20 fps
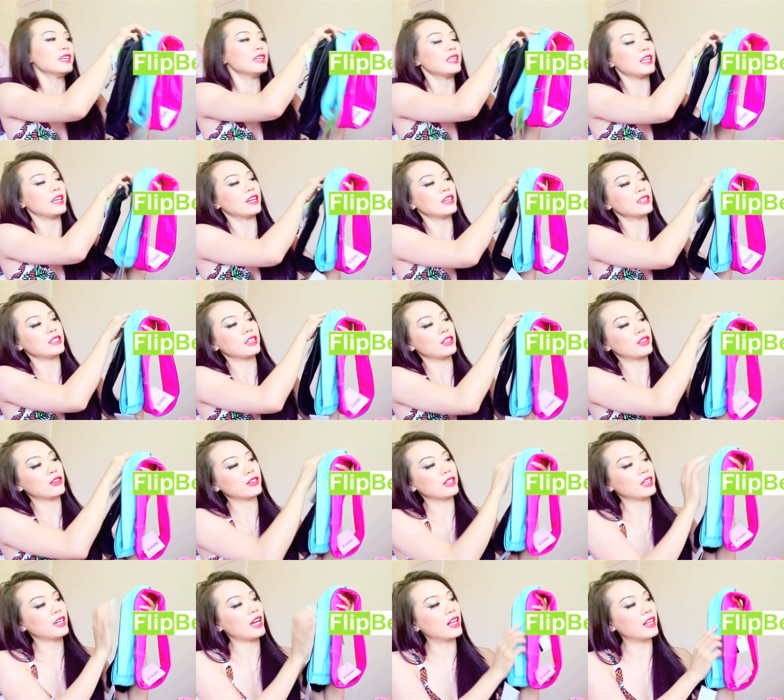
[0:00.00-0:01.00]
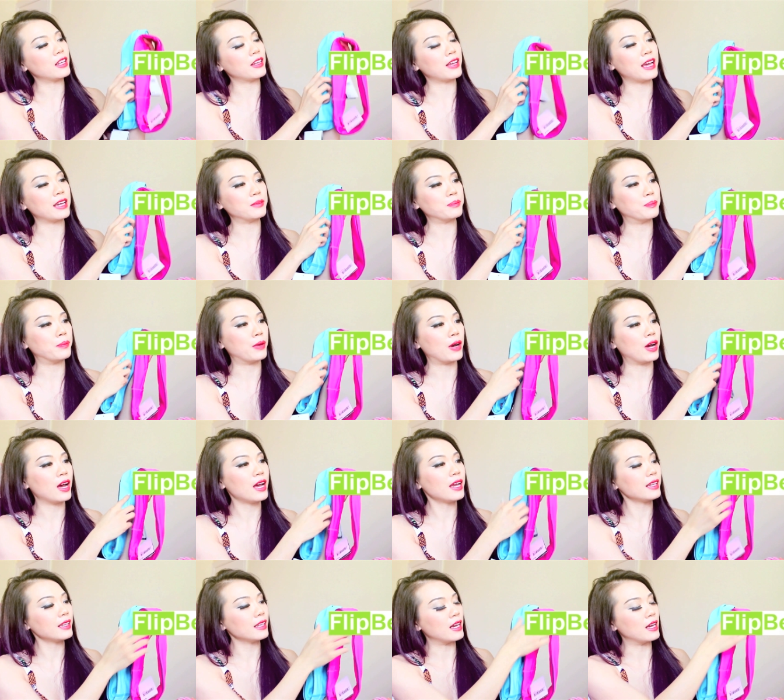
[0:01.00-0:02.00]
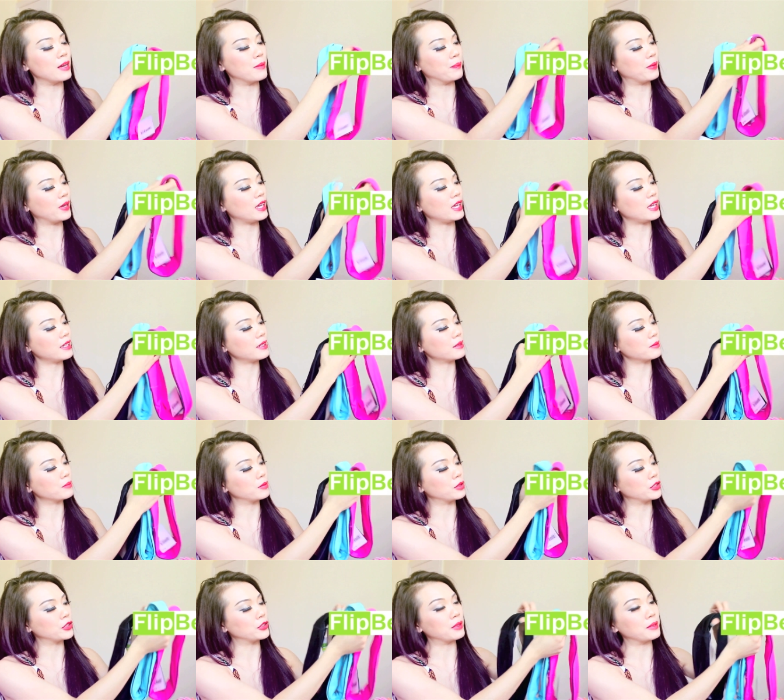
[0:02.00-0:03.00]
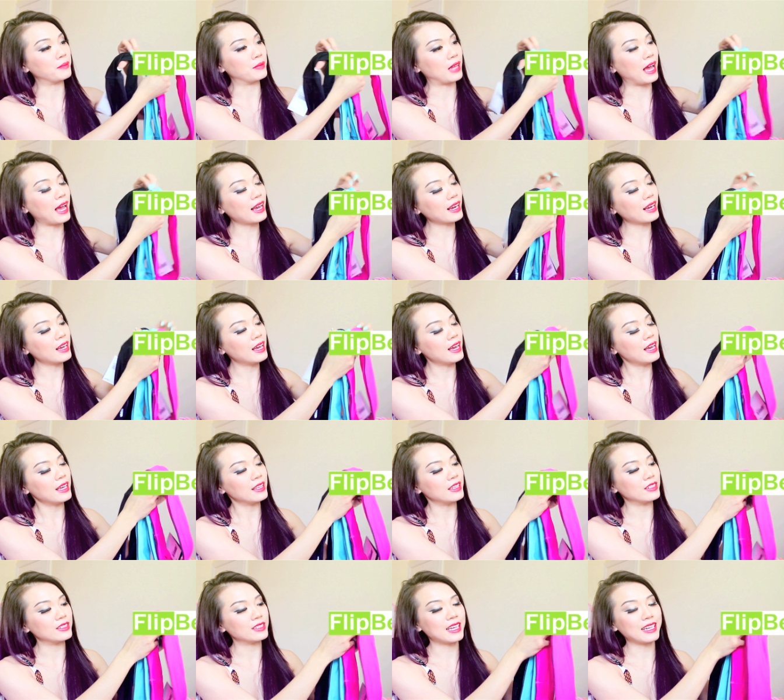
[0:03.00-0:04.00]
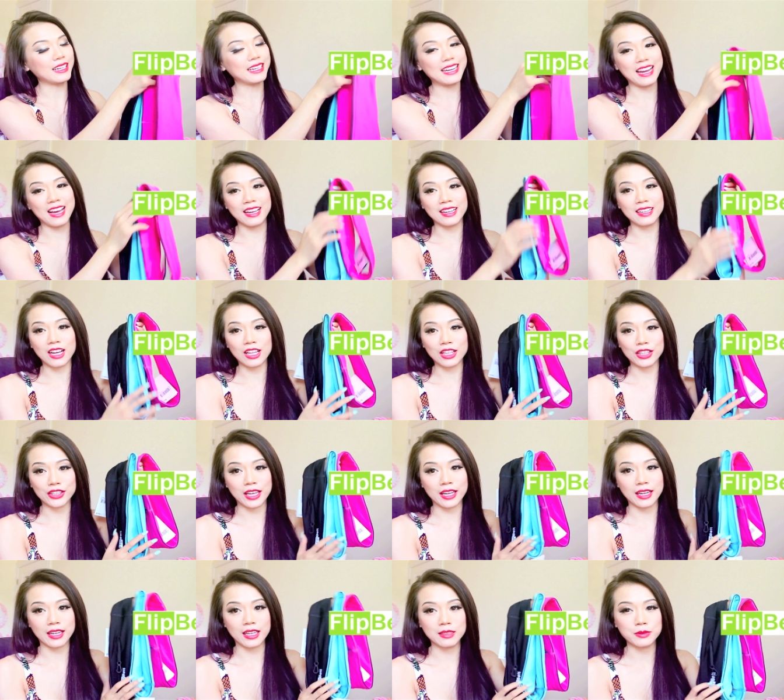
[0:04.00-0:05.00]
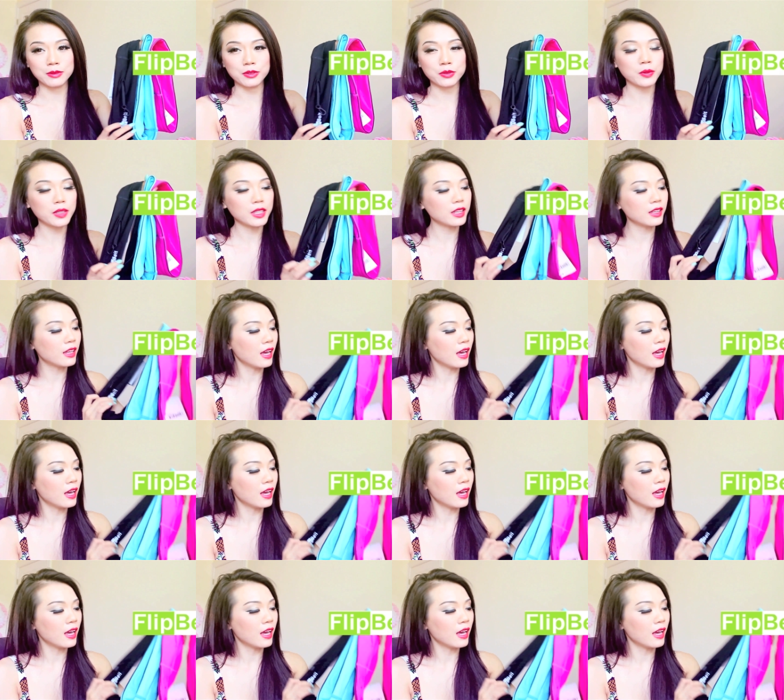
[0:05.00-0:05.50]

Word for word: There's the three color that I bought, um, pink, blue, and black. There's like nine color that comes with.